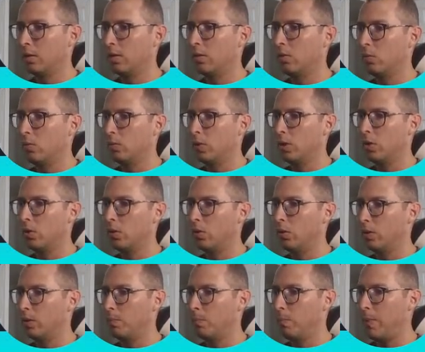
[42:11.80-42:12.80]
We call
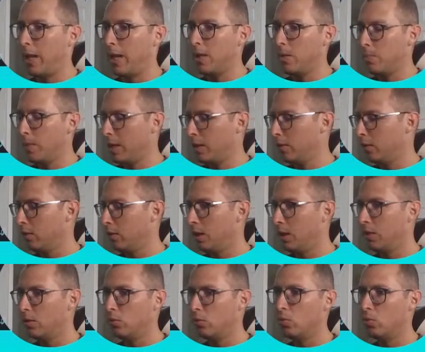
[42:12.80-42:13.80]
the make method,
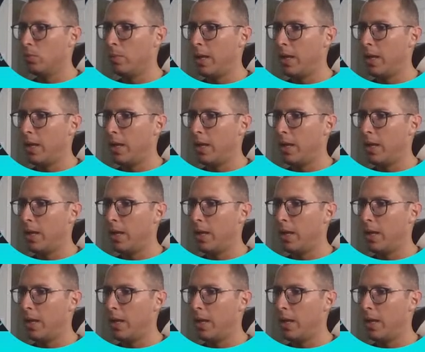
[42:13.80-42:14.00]
and to